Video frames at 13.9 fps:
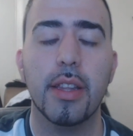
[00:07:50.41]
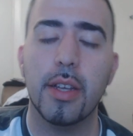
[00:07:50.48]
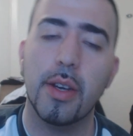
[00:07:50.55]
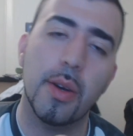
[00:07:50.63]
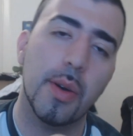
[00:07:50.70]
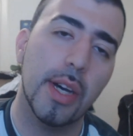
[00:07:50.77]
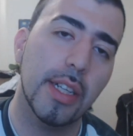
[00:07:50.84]

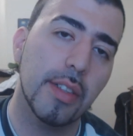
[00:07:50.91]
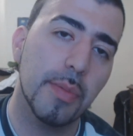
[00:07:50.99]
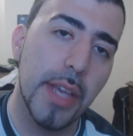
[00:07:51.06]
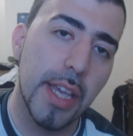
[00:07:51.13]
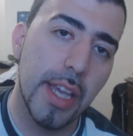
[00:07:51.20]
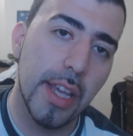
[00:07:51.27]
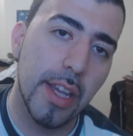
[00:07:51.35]

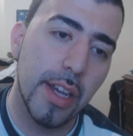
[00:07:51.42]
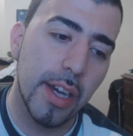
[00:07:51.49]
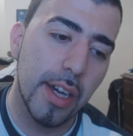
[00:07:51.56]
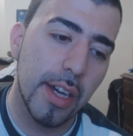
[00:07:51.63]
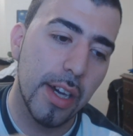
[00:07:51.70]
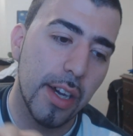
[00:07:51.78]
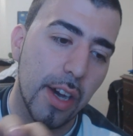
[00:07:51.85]

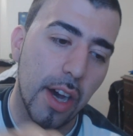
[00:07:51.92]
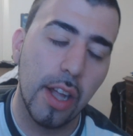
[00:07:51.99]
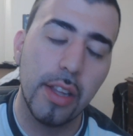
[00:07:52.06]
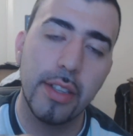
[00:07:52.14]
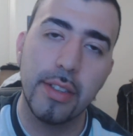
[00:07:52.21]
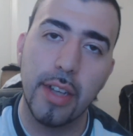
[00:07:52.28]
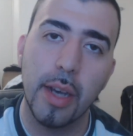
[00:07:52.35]

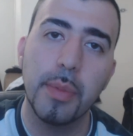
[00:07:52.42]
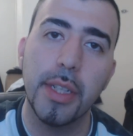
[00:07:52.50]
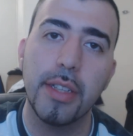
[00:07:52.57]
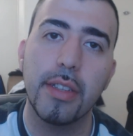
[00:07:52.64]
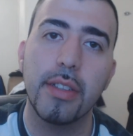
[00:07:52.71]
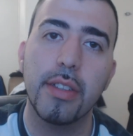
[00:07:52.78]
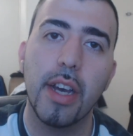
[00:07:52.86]
all these
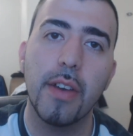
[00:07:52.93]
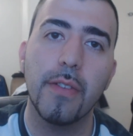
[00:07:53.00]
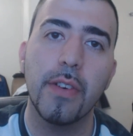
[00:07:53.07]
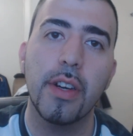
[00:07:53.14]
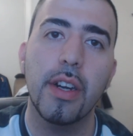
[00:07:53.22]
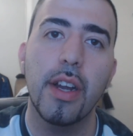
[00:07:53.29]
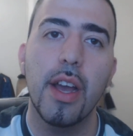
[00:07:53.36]
updates and
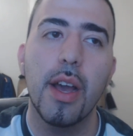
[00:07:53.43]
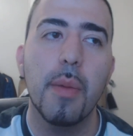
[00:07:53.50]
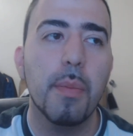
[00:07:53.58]
software,